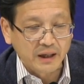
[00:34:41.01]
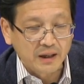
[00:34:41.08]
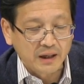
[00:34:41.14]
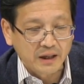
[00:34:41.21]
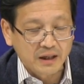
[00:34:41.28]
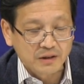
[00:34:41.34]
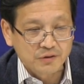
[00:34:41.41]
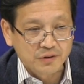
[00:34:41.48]
I
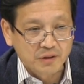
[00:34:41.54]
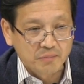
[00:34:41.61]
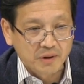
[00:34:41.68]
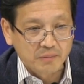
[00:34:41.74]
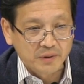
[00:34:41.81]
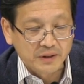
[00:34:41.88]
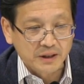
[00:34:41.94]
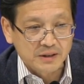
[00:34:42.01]
can't
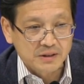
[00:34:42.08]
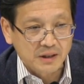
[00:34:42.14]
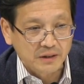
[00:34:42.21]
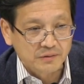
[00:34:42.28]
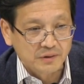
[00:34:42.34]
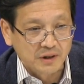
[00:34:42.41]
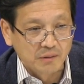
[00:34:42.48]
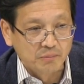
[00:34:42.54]
remember the
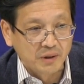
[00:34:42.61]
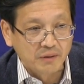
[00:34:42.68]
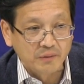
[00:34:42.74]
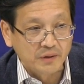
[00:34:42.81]
exact number,